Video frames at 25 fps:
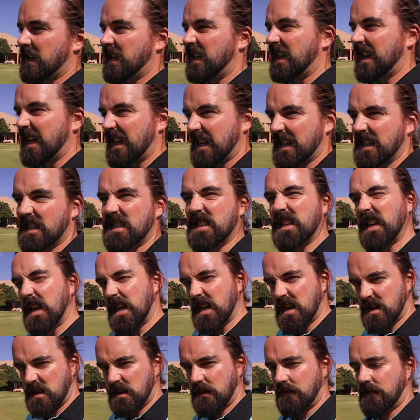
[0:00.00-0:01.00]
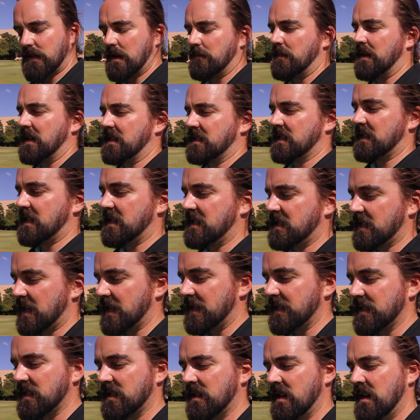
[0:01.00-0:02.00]
linksy, if that makes any
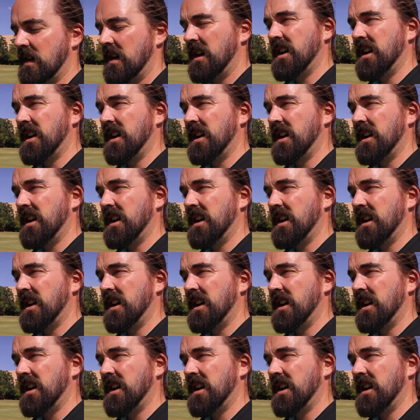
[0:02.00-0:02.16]
sense.